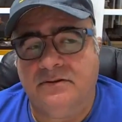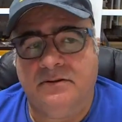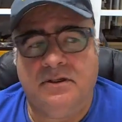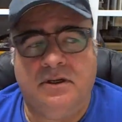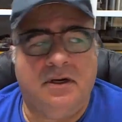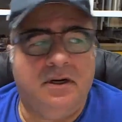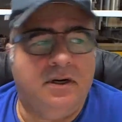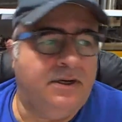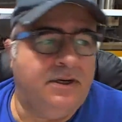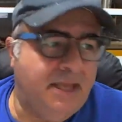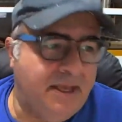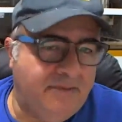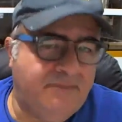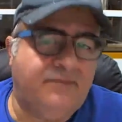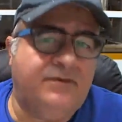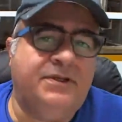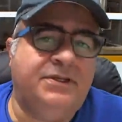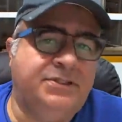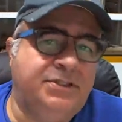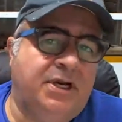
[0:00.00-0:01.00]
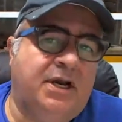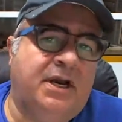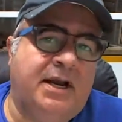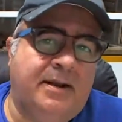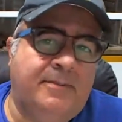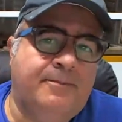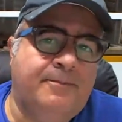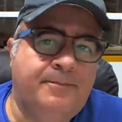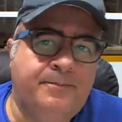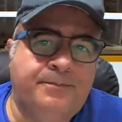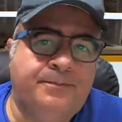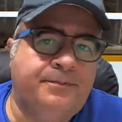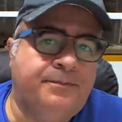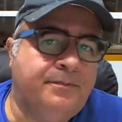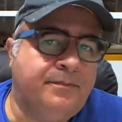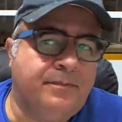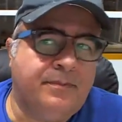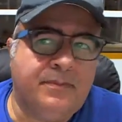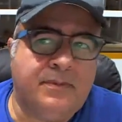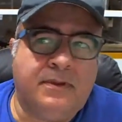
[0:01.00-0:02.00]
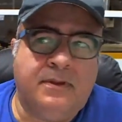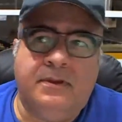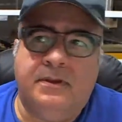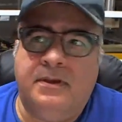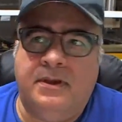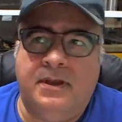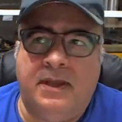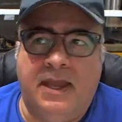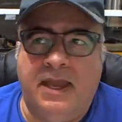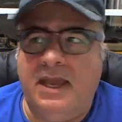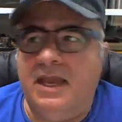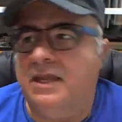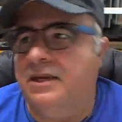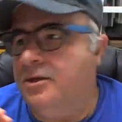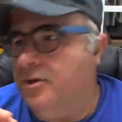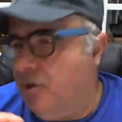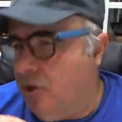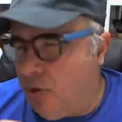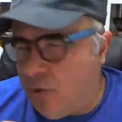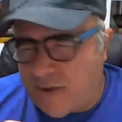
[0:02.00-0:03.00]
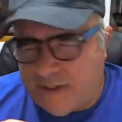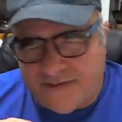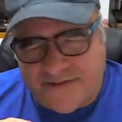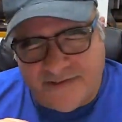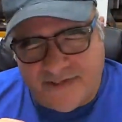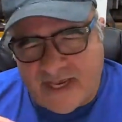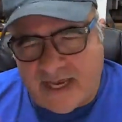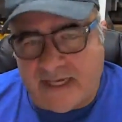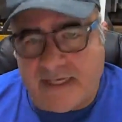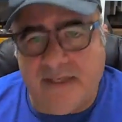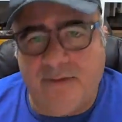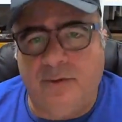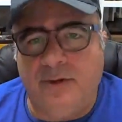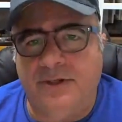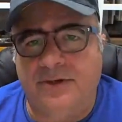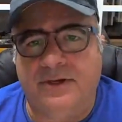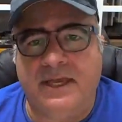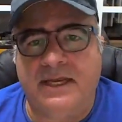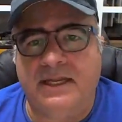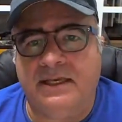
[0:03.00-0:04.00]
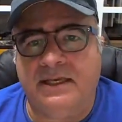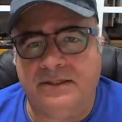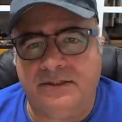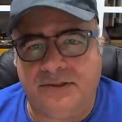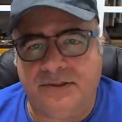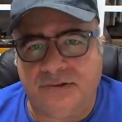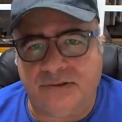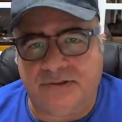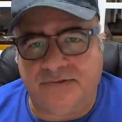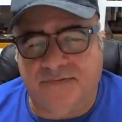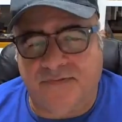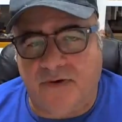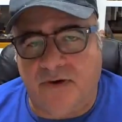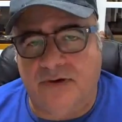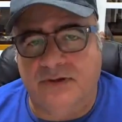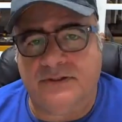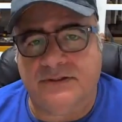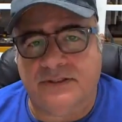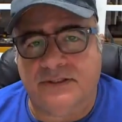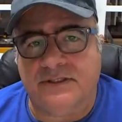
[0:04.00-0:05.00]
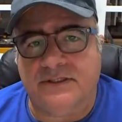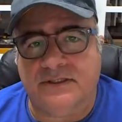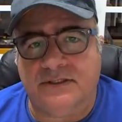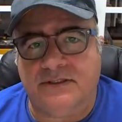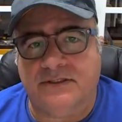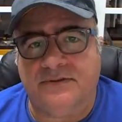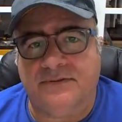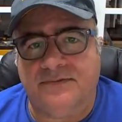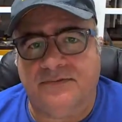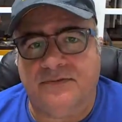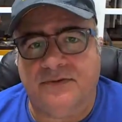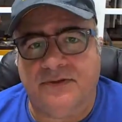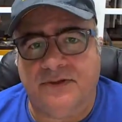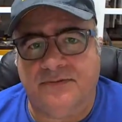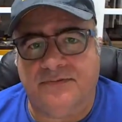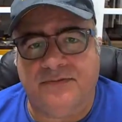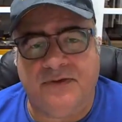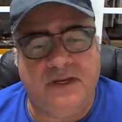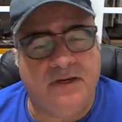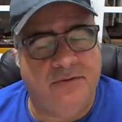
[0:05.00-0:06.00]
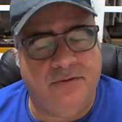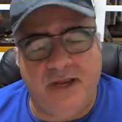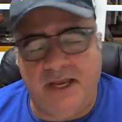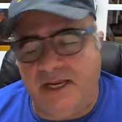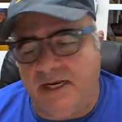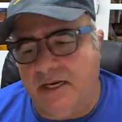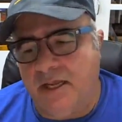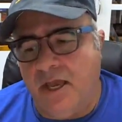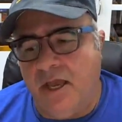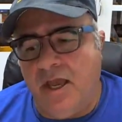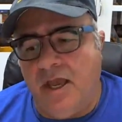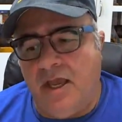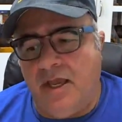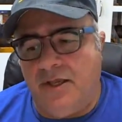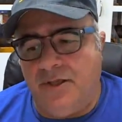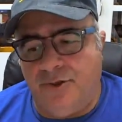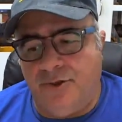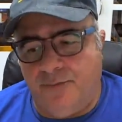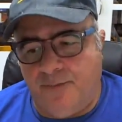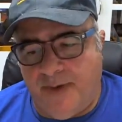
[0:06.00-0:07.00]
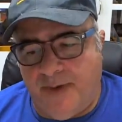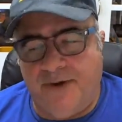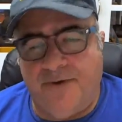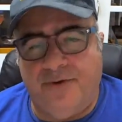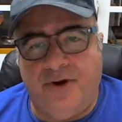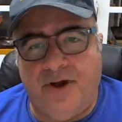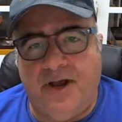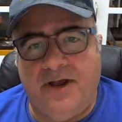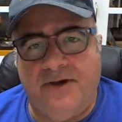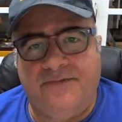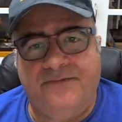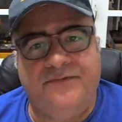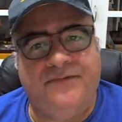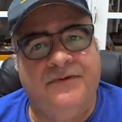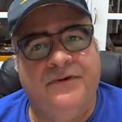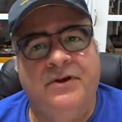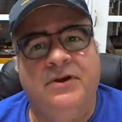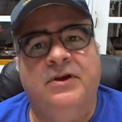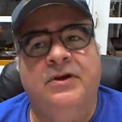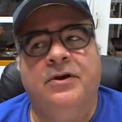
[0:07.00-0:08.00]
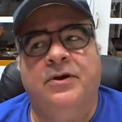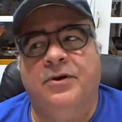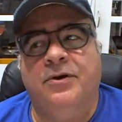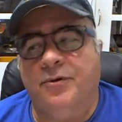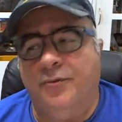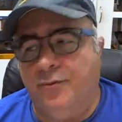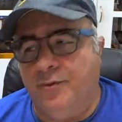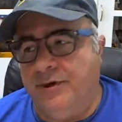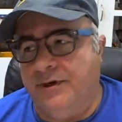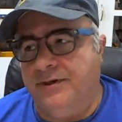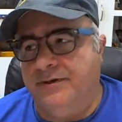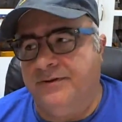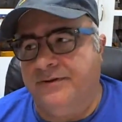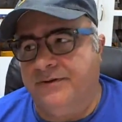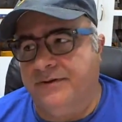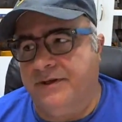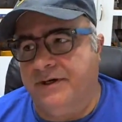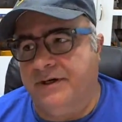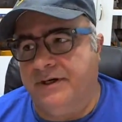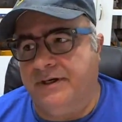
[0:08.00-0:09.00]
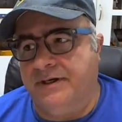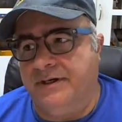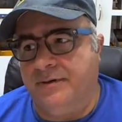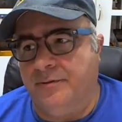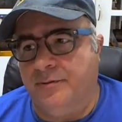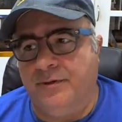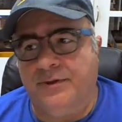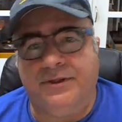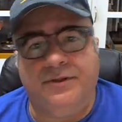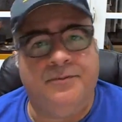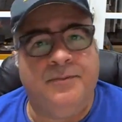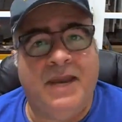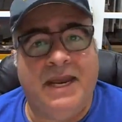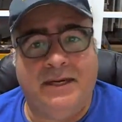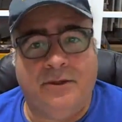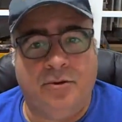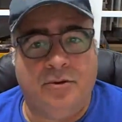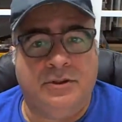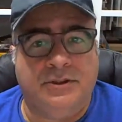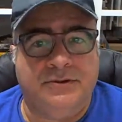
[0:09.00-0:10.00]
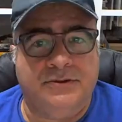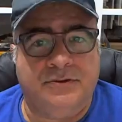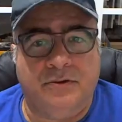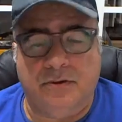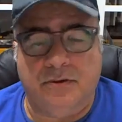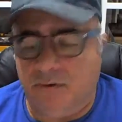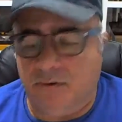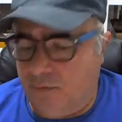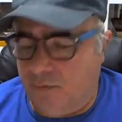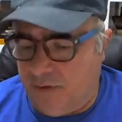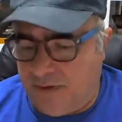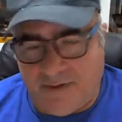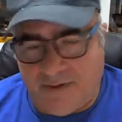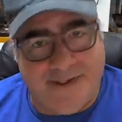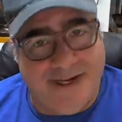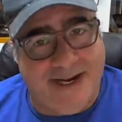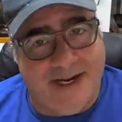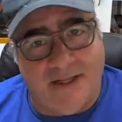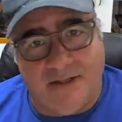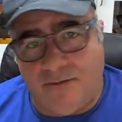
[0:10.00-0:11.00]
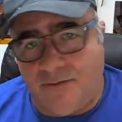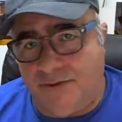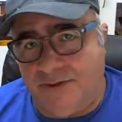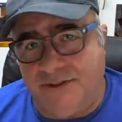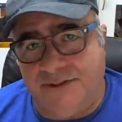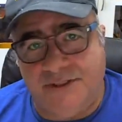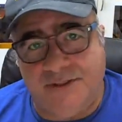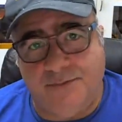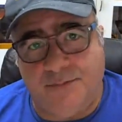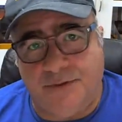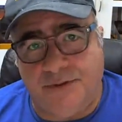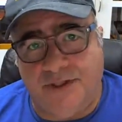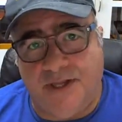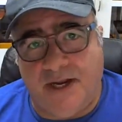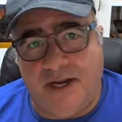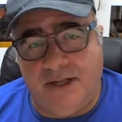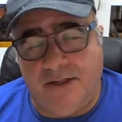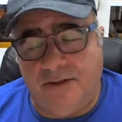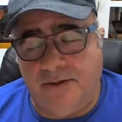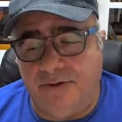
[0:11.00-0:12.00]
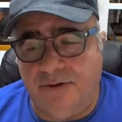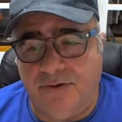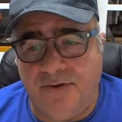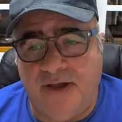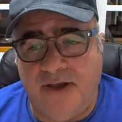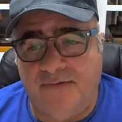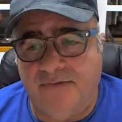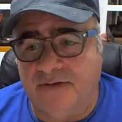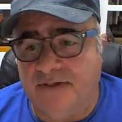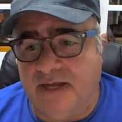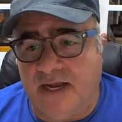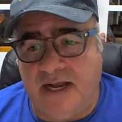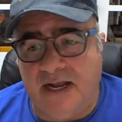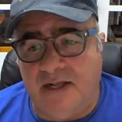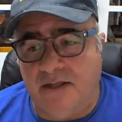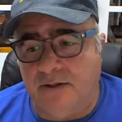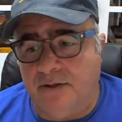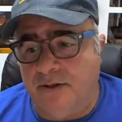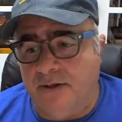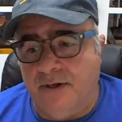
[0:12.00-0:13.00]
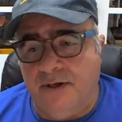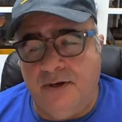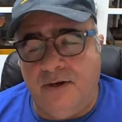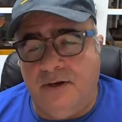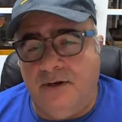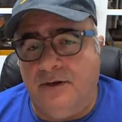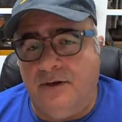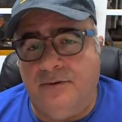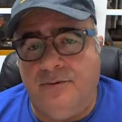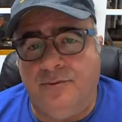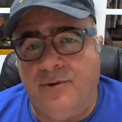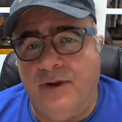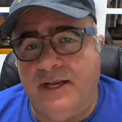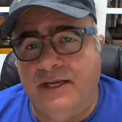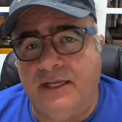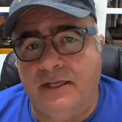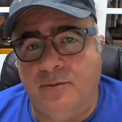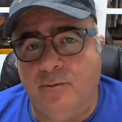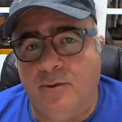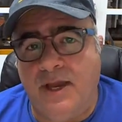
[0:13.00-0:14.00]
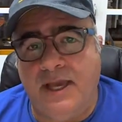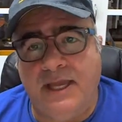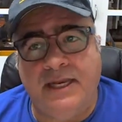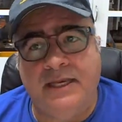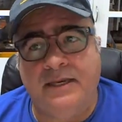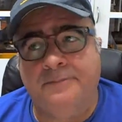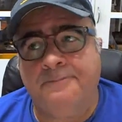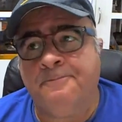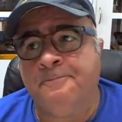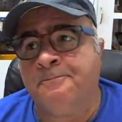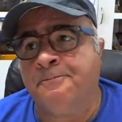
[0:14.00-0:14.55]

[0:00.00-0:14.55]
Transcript: on every job and know exactly what you're getting into as far as the feed rate, you're better off with the manual controller, with a dial, with a simple dial. You have a dial ready and waiting,